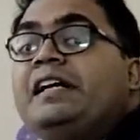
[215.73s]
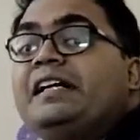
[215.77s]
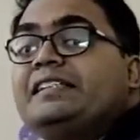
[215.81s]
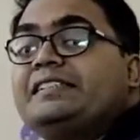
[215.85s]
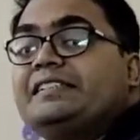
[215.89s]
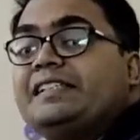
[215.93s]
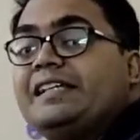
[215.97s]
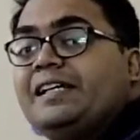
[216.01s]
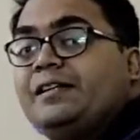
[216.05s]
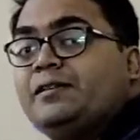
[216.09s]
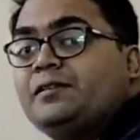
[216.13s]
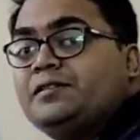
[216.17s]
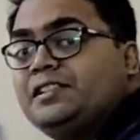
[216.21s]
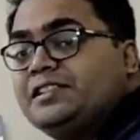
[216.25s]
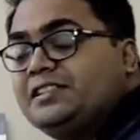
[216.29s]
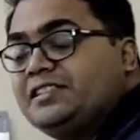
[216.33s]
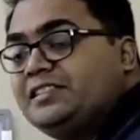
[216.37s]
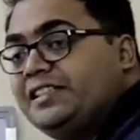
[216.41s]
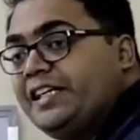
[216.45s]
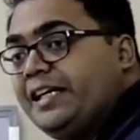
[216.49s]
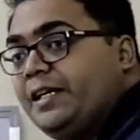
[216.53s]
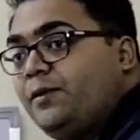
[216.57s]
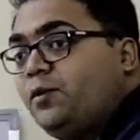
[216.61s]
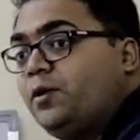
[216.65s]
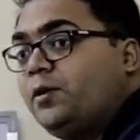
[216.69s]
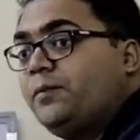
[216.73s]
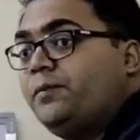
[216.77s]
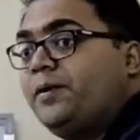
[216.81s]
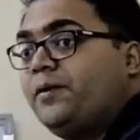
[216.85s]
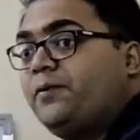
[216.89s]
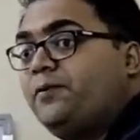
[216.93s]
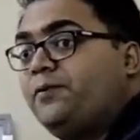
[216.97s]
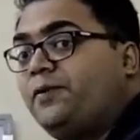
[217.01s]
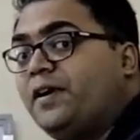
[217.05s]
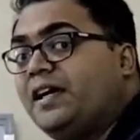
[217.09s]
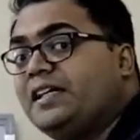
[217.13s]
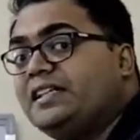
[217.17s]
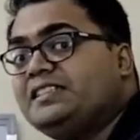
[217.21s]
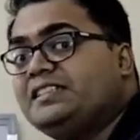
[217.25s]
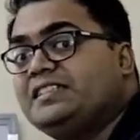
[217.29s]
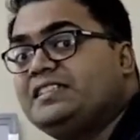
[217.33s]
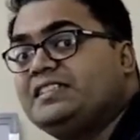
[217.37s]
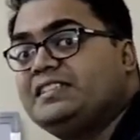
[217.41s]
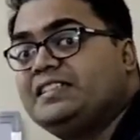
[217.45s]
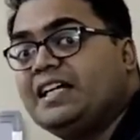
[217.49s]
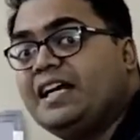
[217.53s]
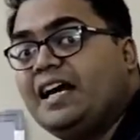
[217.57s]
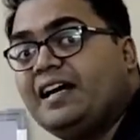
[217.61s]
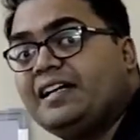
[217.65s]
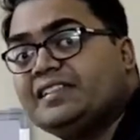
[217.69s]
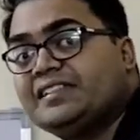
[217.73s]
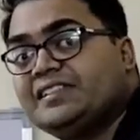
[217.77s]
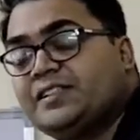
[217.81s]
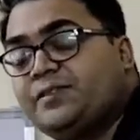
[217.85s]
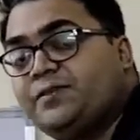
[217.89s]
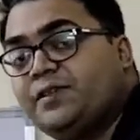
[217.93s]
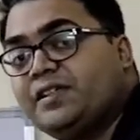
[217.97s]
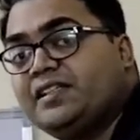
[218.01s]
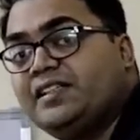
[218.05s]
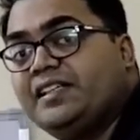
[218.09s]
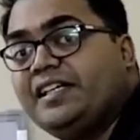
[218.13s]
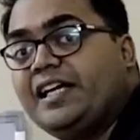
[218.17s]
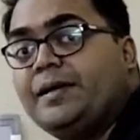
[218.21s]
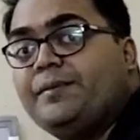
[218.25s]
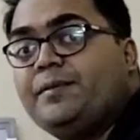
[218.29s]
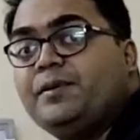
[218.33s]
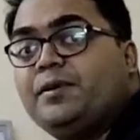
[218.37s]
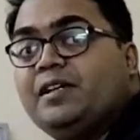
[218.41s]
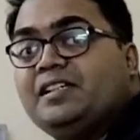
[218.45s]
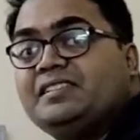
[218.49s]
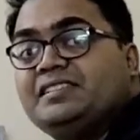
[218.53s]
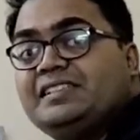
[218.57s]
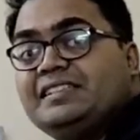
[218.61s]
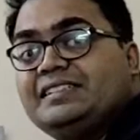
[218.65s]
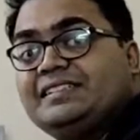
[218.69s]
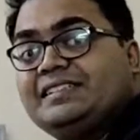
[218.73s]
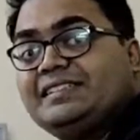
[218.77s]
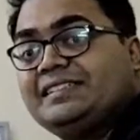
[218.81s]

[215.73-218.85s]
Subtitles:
selenocysteine would be first charged with the amino acid